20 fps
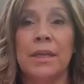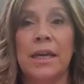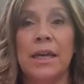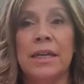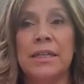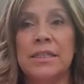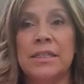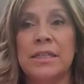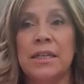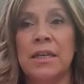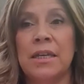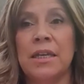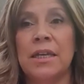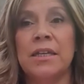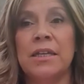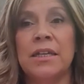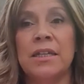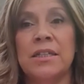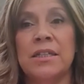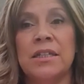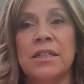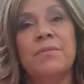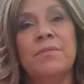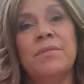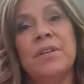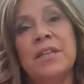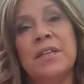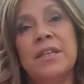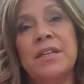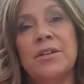I'd say in a
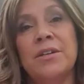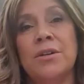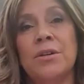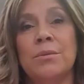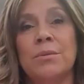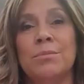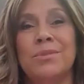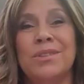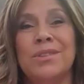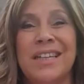given year,